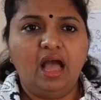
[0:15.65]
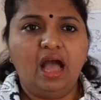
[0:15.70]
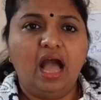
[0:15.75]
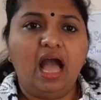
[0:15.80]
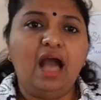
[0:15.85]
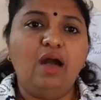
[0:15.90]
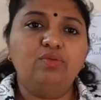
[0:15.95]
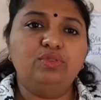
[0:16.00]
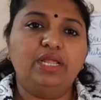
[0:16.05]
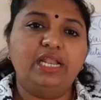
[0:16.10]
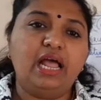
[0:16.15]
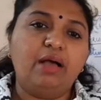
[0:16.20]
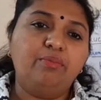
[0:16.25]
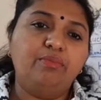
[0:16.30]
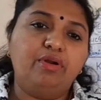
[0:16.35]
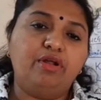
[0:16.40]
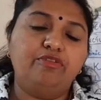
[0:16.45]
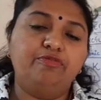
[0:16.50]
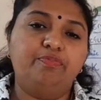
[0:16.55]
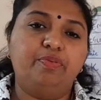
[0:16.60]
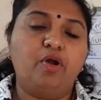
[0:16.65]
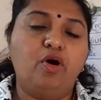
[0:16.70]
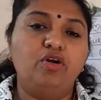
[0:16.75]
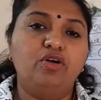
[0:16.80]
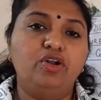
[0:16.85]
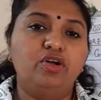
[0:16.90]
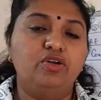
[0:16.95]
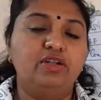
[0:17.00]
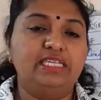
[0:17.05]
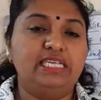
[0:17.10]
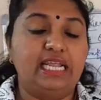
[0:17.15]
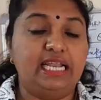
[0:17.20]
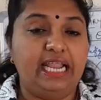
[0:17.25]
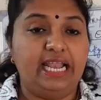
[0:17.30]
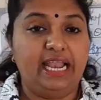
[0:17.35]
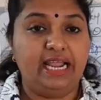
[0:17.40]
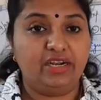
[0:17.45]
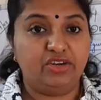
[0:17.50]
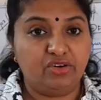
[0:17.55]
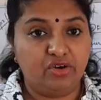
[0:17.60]
how the number of protons and
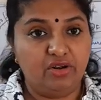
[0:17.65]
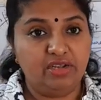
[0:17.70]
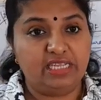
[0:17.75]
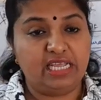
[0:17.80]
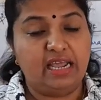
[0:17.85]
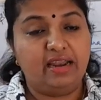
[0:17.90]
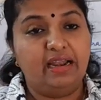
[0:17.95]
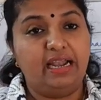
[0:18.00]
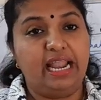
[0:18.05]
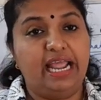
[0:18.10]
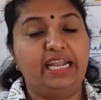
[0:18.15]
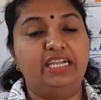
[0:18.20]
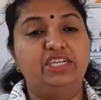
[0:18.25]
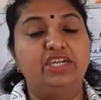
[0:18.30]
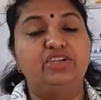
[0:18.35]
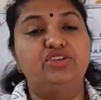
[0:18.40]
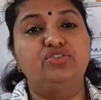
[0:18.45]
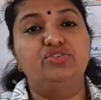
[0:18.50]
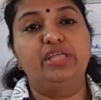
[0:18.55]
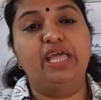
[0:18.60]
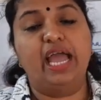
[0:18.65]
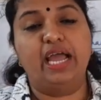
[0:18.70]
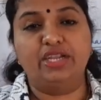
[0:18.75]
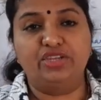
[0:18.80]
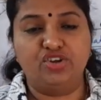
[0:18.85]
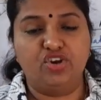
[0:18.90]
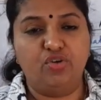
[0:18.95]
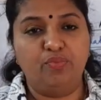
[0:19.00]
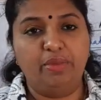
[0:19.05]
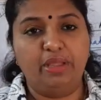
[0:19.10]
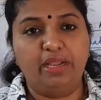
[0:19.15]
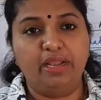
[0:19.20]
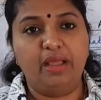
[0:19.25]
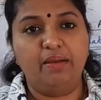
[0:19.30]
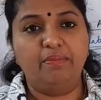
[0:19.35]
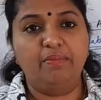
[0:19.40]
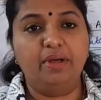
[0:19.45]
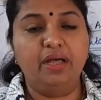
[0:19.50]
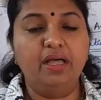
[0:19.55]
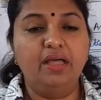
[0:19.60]
electrons are related to the atomic
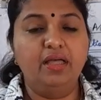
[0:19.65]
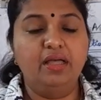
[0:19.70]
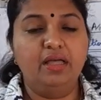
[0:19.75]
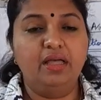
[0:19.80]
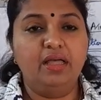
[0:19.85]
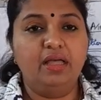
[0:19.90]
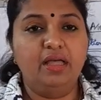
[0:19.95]
number,